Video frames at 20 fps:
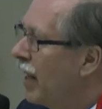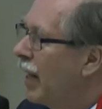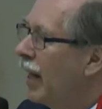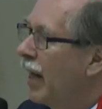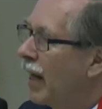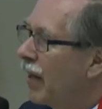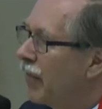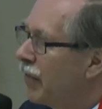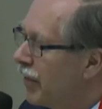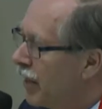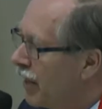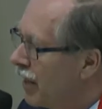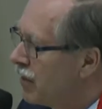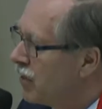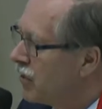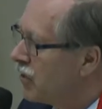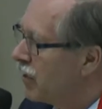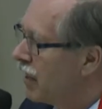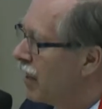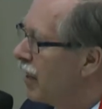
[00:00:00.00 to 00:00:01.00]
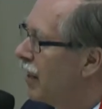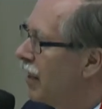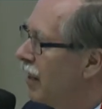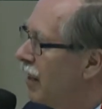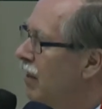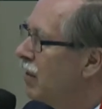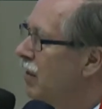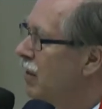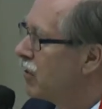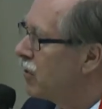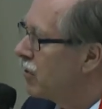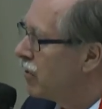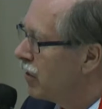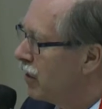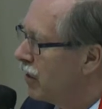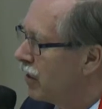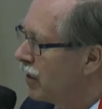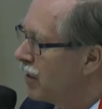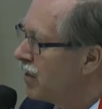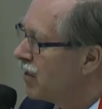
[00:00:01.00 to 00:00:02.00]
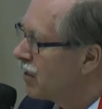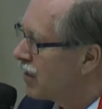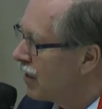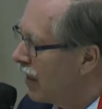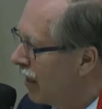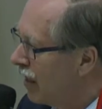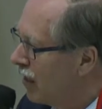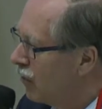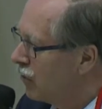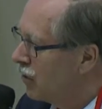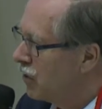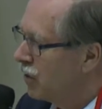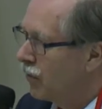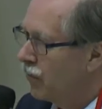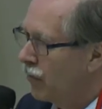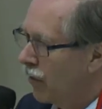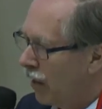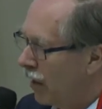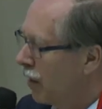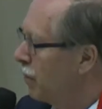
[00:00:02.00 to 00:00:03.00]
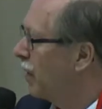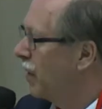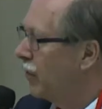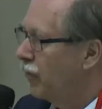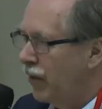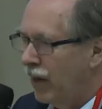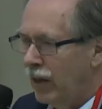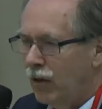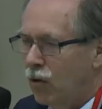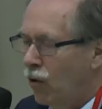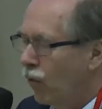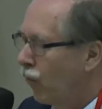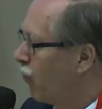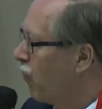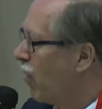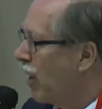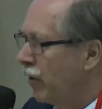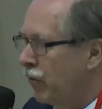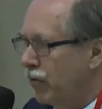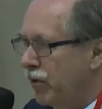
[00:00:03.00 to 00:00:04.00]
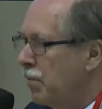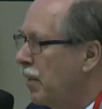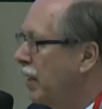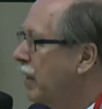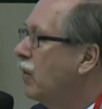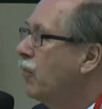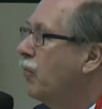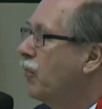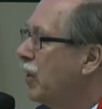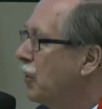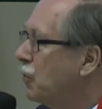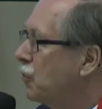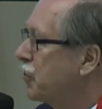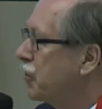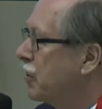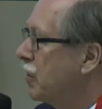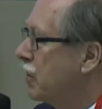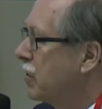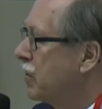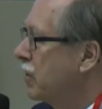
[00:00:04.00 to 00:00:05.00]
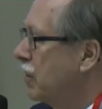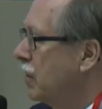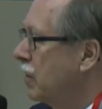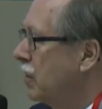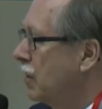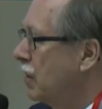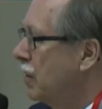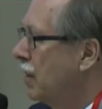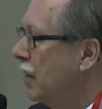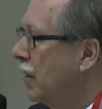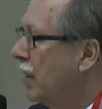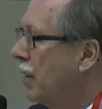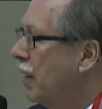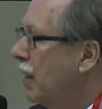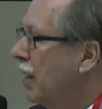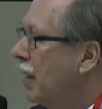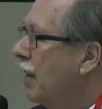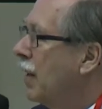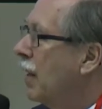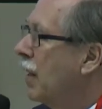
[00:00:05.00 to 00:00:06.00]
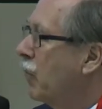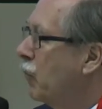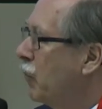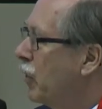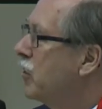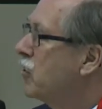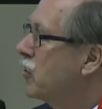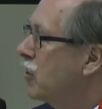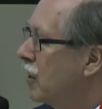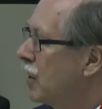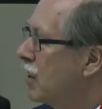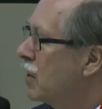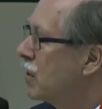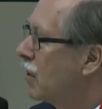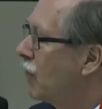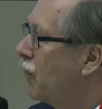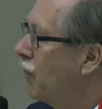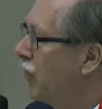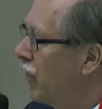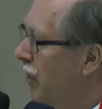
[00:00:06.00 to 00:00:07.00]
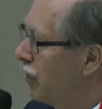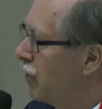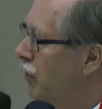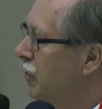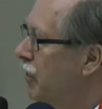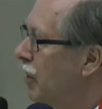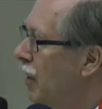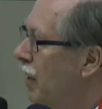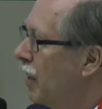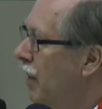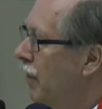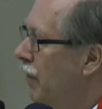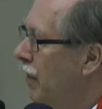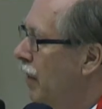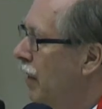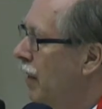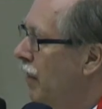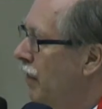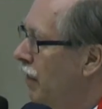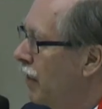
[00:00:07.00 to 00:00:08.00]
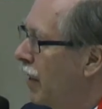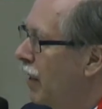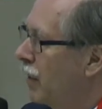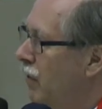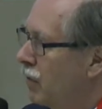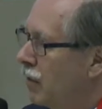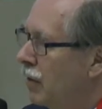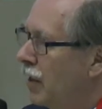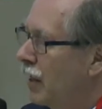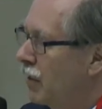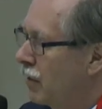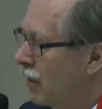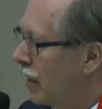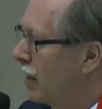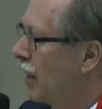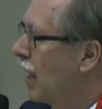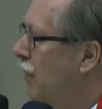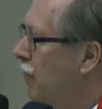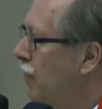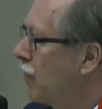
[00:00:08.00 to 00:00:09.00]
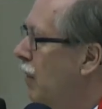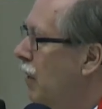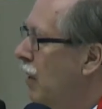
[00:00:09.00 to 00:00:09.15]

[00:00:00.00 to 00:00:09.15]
and then say in this theory, scale is defined by the value of one of the many fields in this theory which is a field uh, that, that can have,